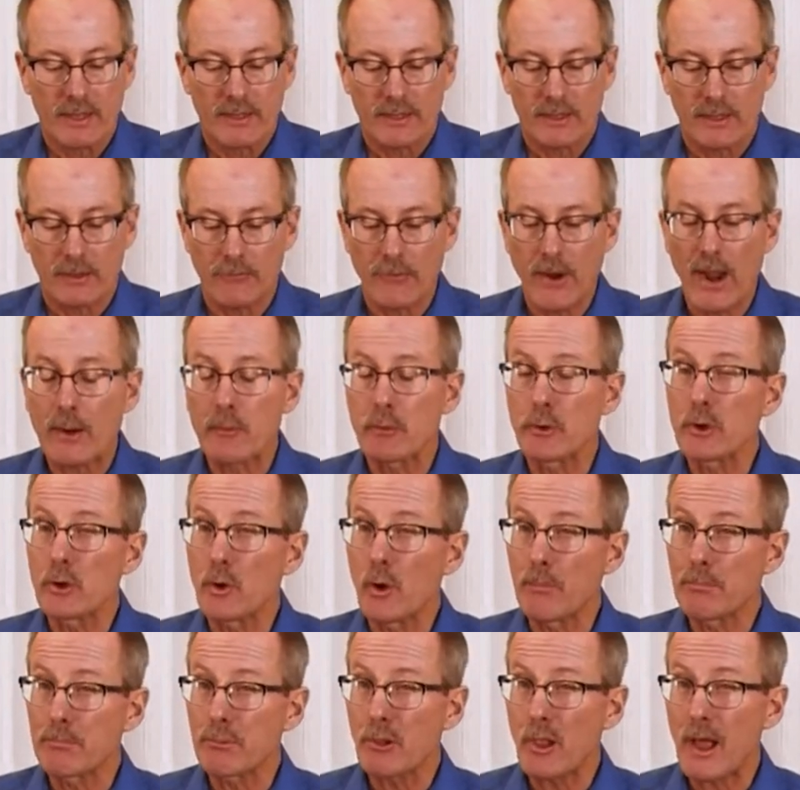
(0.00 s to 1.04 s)
If I were
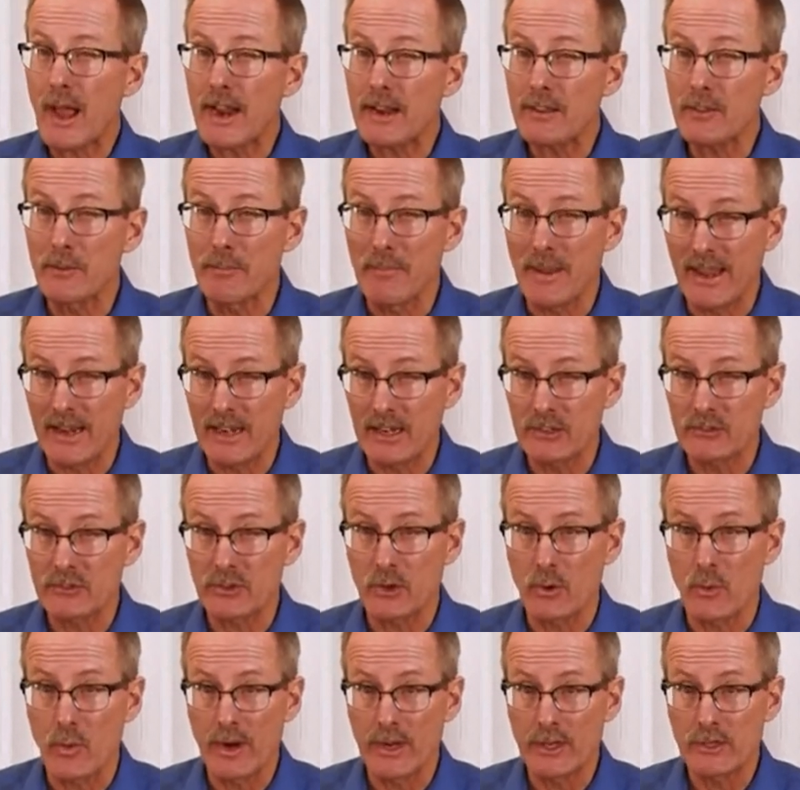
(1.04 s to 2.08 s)
to apply the Manning's
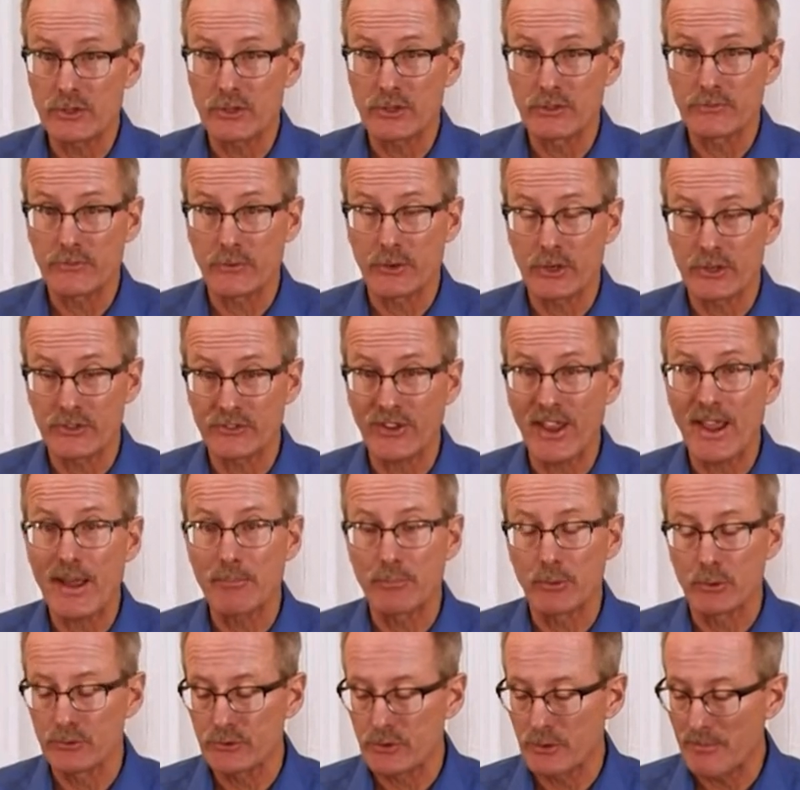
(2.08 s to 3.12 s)
equation, for
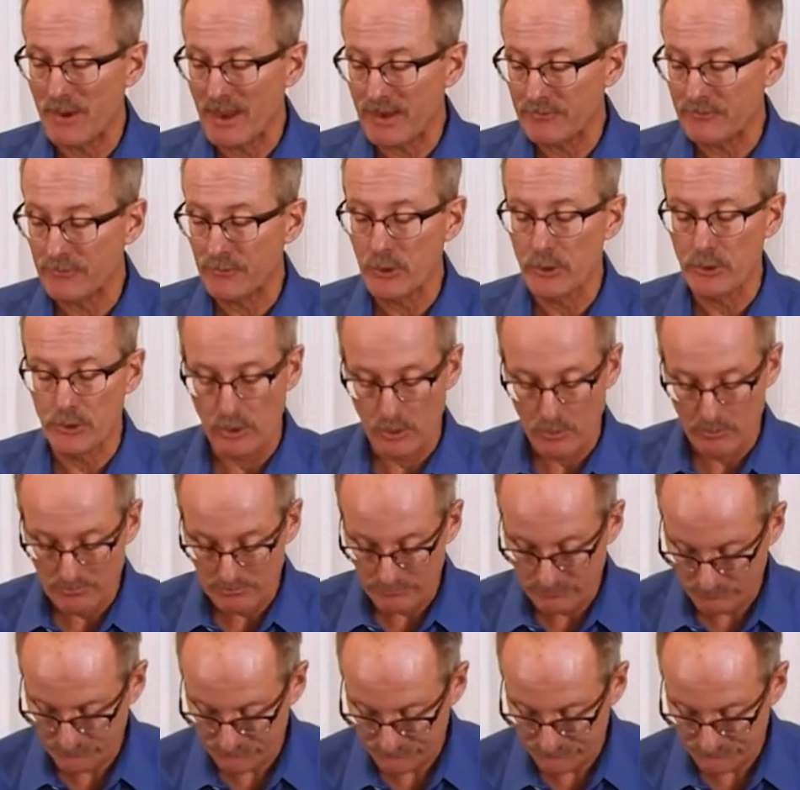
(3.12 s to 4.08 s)
example, to my flume,